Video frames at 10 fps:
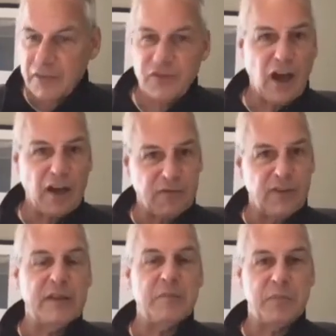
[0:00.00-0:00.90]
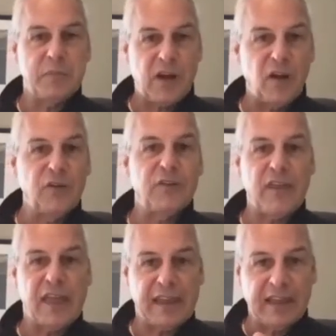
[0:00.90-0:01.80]
thoughtfully
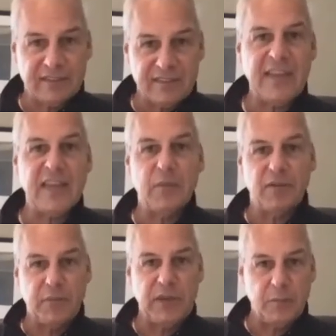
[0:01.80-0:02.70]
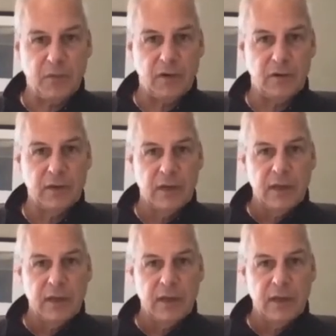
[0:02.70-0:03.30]
cultivating a team of people.